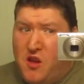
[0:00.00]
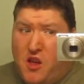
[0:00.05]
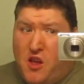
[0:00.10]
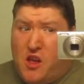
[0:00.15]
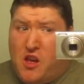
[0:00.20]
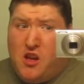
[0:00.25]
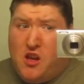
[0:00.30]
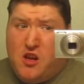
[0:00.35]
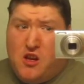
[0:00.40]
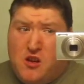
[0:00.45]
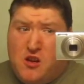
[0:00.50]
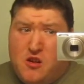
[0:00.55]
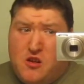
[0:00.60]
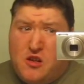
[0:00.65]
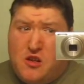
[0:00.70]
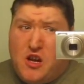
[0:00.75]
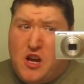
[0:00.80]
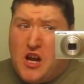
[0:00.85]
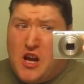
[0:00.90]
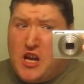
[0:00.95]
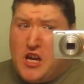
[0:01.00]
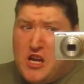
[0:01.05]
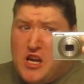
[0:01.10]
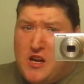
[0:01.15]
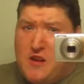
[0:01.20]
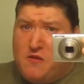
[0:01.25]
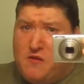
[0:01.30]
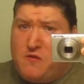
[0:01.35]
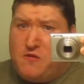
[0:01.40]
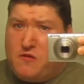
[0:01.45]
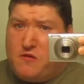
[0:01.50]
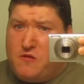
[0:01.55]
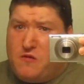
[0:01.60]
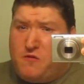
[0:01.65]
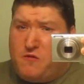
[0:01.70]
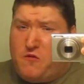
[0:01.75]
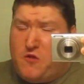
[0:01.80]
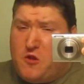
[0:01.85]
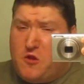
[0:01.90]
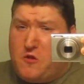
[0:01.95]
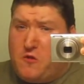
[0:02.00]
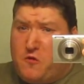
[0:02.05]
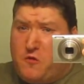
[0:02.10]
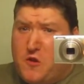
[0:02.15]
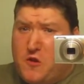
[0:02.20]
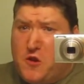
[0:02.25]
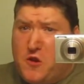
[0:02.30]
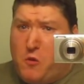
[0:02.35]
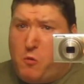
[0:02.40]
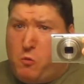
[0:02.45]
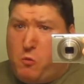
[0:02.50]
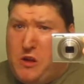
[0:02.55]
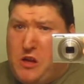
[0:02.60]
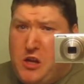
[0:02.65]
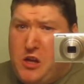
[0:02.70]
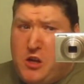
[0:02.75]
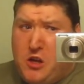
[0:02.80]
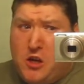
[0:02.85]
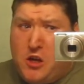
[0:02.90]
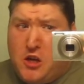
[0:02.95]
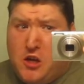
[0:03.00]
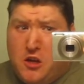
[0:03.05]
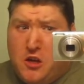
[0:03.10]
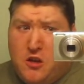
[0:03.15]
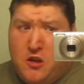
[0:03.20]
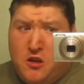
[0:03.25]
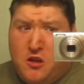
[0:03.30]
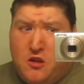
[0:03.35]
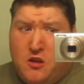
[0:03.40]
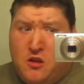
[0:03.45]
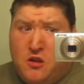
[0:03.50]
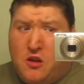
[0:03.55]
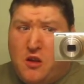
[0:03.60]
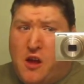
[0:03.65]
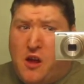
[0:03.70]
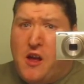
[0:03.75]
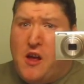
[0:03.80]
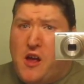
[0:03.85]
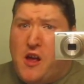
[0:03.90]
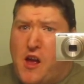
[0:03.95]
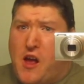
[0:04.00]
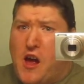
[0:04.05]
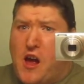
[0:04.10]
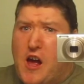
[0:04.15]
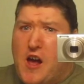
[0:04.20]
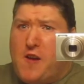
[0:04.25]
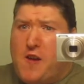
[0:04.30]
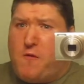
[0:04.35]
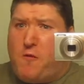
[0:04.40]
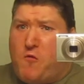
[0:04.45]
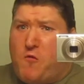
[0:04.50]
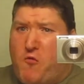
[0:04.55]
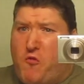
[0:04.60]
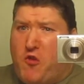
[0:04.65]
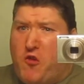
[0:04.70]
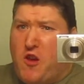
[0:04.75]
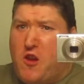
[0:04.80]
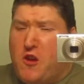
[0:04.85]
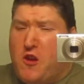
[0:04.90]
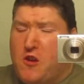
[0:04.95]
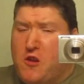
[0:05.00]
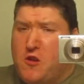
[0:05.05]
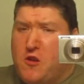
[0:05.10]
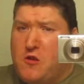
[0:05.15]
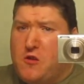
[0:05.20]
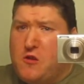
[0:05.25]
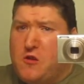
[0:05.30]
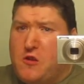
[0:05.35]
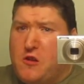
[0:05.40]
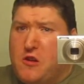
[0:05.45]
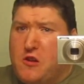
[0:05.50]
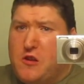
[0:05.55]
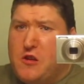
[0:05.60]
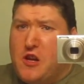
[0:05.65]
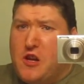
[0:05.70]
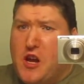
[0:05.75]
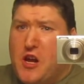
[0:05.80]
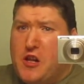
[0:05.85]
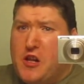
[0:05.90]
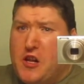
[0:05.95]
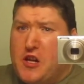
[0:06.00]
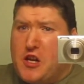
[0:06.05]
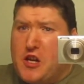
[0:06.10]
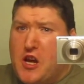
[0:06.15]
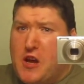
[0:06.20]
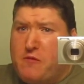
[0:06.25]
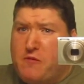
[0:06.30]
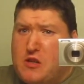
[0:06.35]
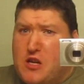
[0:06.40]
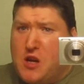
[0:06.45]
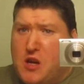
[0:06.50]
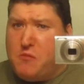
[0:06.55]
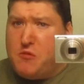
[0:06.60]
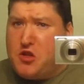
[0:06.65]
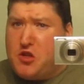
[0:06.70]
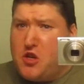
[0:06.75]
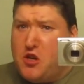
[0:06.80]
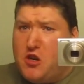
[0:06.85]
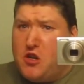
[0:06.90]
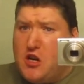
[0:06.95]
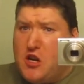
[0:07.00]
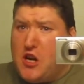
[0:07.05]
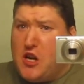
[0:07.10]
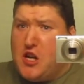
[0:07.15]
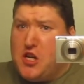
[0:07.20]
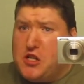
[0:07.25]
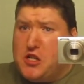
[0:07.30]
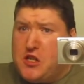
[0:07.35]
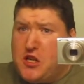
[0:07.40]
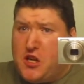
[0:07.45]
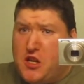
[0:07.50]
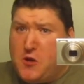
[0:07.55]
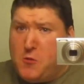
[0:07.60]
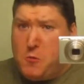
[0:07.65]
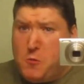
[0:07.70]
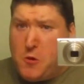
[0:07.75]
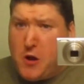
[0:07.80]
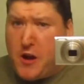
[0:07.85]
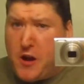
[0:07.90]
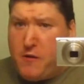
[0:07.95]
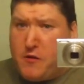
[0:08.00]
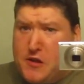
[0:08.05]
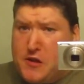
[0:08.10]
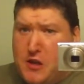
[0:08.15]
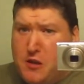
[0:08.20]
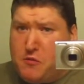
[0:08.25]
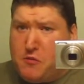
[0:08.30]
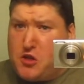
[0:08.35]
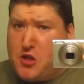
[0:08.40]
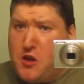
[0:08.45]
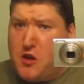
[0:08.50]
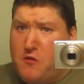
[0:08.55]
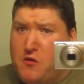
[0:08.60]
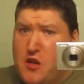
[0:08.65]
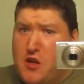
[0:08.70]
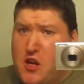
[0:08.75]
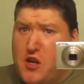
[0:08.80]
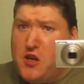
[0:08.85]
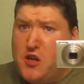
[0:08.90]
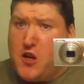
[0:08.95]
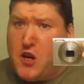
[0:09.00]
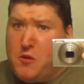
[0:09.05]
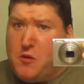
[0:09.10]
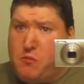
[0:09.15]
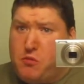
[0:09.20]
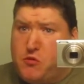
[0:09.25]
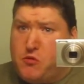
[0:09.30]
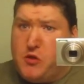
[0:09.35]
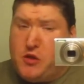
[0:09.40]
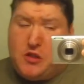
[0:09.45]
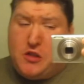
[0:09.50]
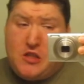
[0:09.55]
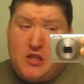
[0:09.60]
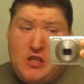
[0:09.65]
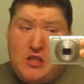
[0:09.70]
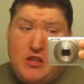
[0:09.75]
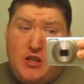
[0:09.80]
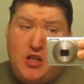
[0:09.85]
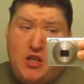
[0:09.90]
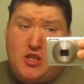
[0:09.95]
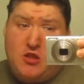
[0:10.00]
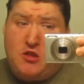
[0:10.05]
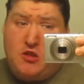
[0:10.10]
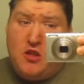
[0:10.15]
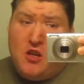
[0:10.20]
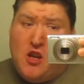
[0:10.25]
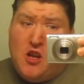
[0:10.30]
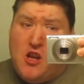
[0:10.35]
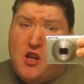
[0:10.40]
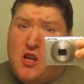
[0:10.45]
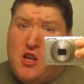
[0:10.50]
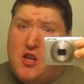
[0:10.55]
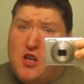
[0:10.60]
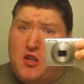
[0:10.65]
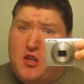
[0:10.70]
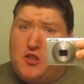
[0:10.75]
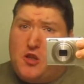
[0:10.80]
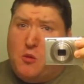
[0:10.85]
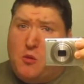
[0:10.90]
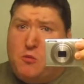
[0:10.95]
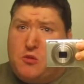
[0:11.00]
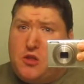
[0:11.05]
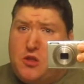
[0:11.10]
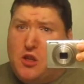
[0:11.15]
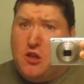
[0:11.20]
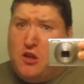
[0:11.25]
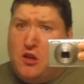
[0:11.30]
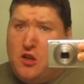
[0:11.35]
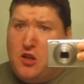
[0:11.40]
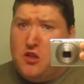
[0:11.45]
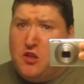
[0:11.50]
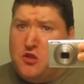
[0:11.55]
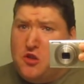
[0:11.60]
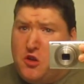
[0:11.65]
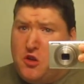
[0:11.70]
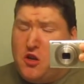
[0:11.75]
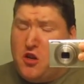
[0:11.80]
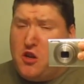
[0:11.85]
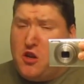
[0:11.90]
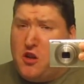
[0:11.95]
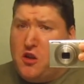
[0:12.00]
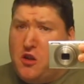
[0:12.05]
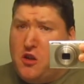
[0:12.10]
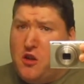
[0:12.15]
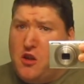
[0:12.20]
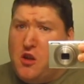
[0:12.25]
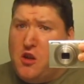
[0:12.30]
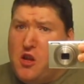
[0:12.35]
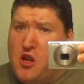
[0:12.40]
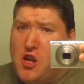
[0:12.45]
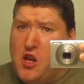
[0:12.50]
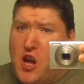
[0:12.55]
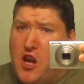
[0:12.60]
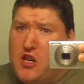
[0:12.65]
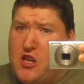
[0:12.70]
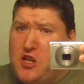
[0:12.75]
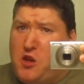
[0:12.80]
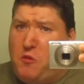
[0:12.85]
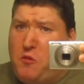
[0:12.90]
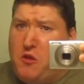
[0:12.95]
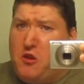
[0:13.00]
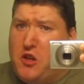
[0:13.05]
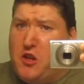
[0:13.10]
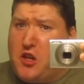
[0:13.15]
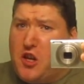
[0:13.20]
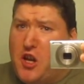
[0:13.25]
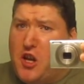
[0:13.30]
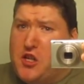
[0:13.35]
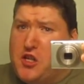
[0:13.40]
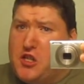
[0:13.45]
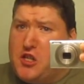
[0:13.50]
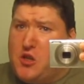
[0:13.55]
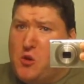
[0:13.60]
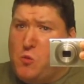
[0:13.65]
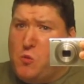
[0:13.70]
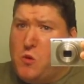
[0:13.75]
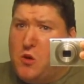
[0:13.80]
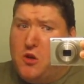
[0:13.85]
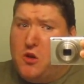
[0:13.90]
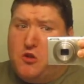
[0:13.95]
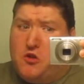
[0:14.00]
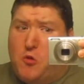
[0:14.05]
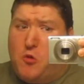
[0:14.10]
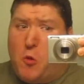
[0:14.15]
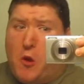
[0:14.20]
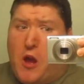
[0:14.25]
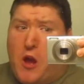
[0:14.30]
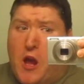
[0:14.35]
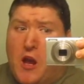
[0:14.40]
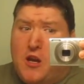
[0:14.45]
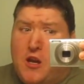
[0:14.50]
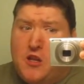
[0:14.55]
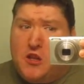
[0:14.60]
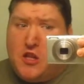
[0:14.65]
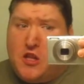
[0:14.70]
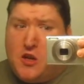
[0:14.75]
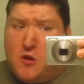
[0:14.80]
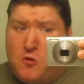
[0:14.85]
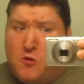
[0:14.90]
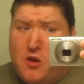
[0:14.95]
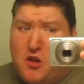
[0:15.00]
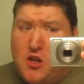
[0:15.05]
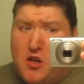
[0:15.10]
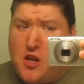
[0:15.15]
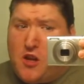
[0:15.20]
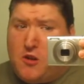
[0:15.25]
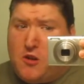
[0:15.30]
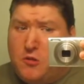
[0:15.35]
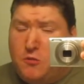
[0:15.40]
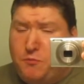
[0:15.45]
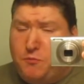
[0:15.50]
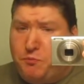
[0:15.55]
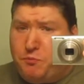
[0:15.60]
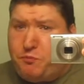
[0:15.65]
and I feel very weak. I feel like I have a temperature, and I do have a temperature of 99.6. It's almost 100. I just feel like I just don't want to do anything right now,